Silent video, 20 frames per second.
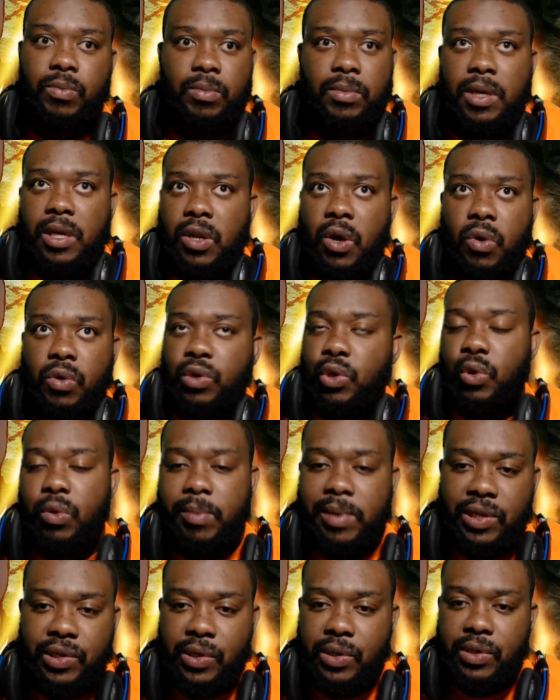you know,
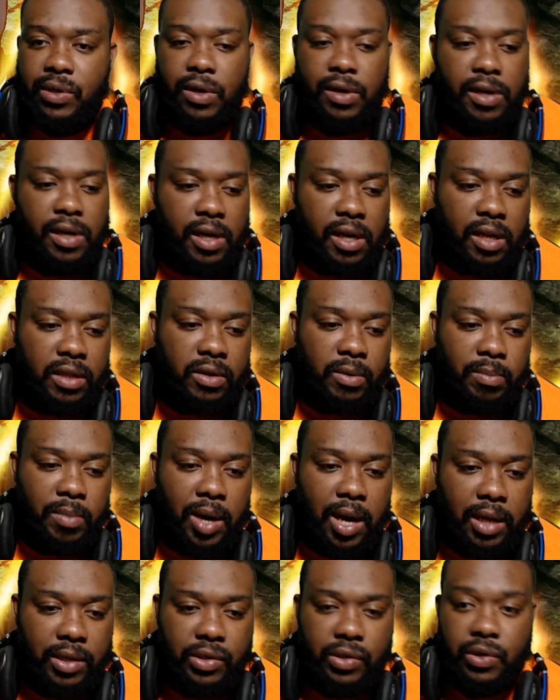humans are turning into
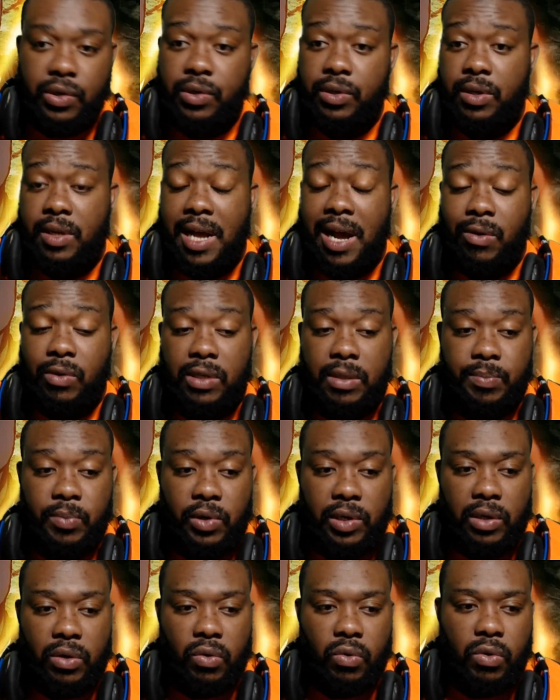monsters. So that was
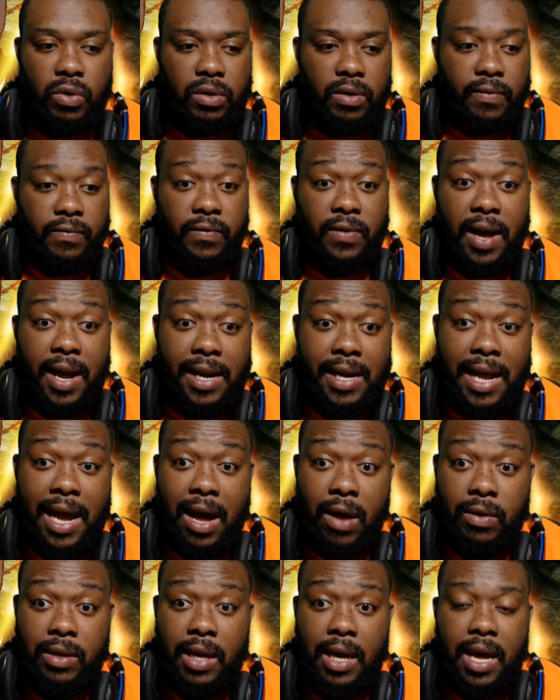pretty cool to find
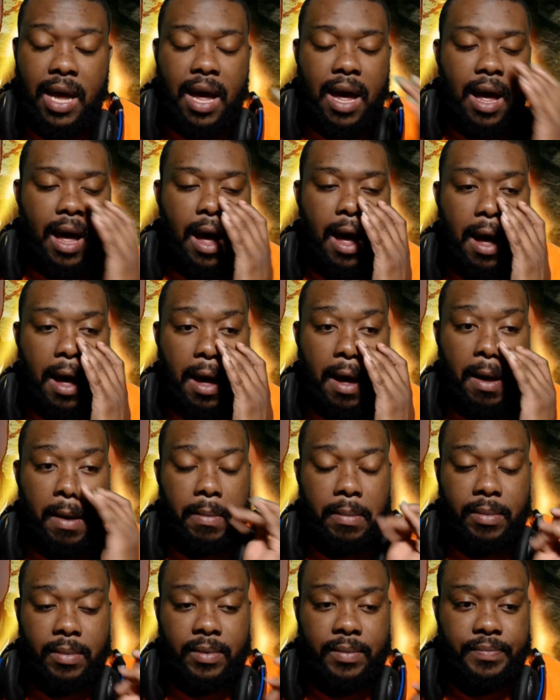out
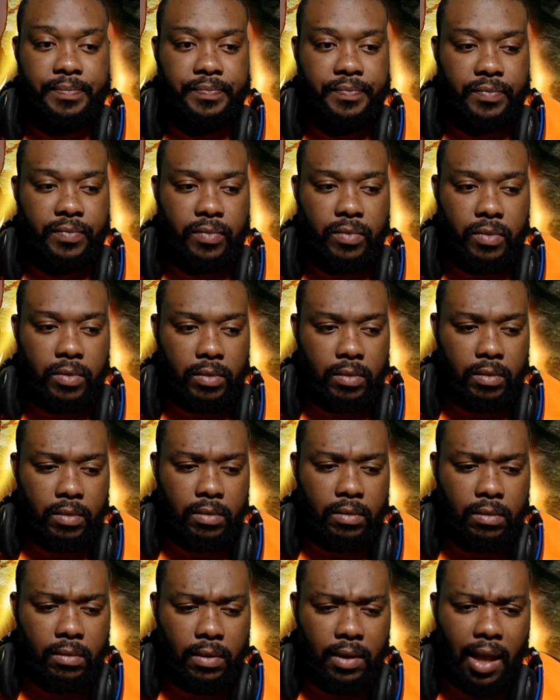
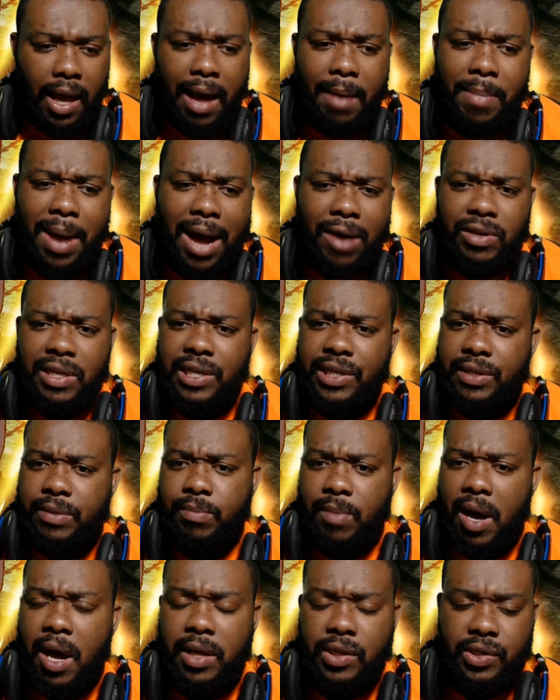about
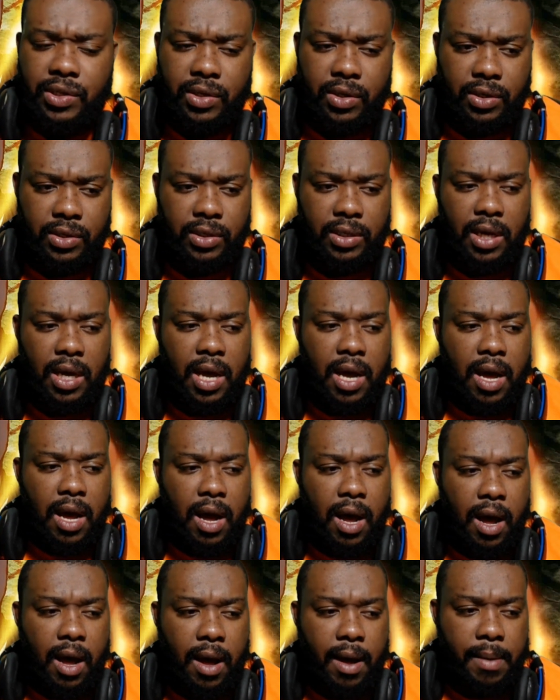these monsters,
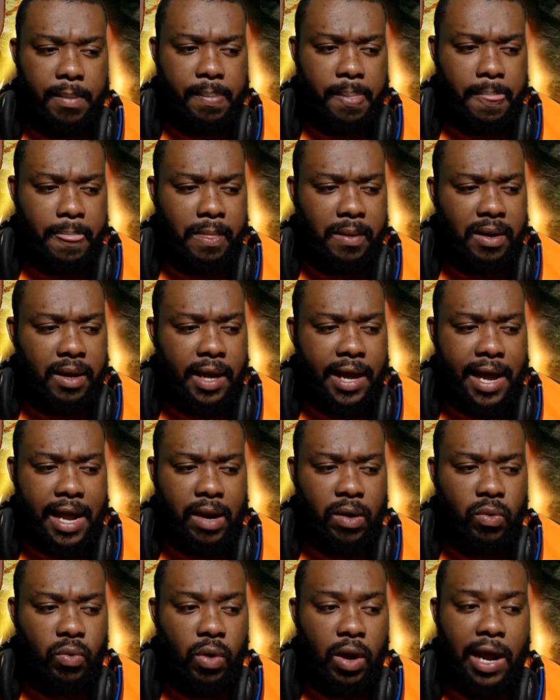and
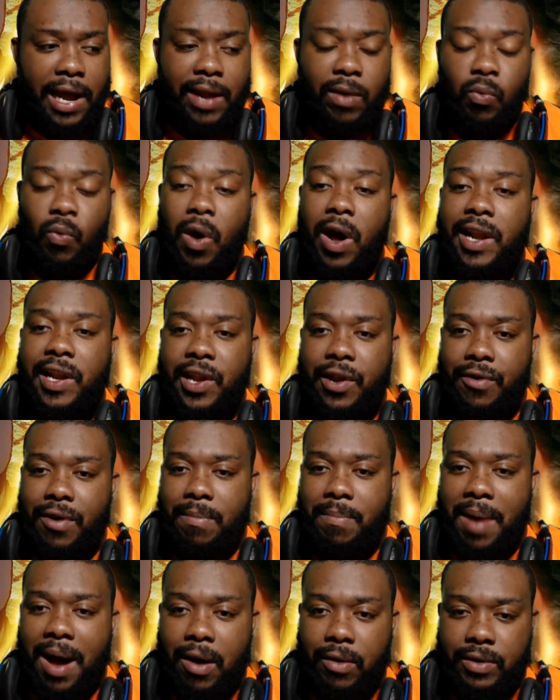what they're
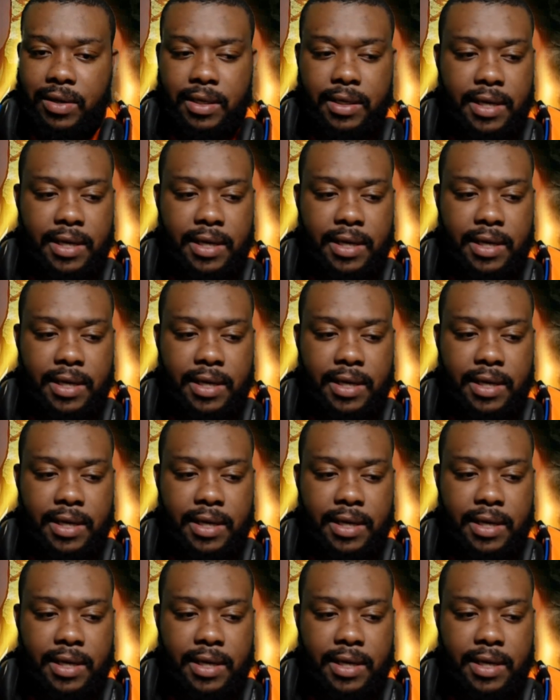about.